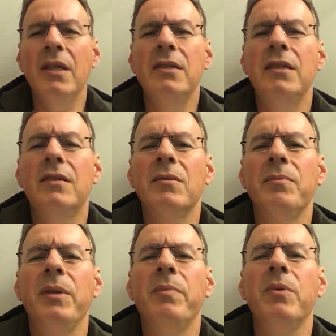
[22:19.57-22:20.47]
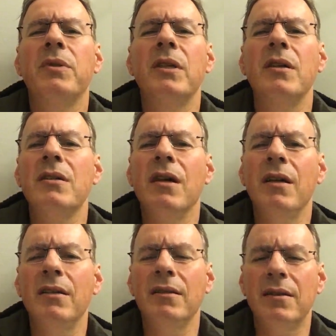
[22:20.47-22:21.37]
I see some people signed
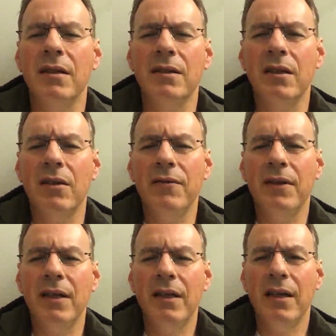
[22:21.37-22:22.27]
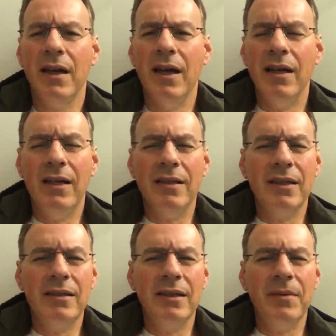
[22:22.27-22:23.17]
on and signed off. I guess
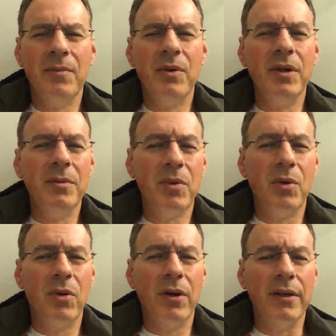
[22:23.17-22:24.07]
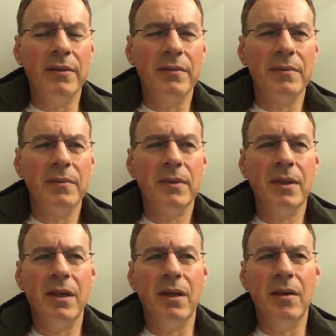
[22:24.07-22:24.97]
I seem pretty boring.
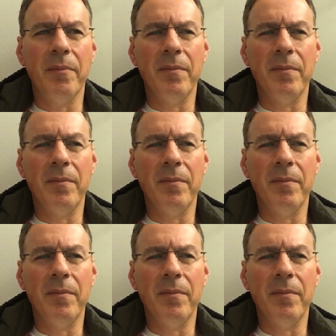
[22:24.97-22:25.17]
Um,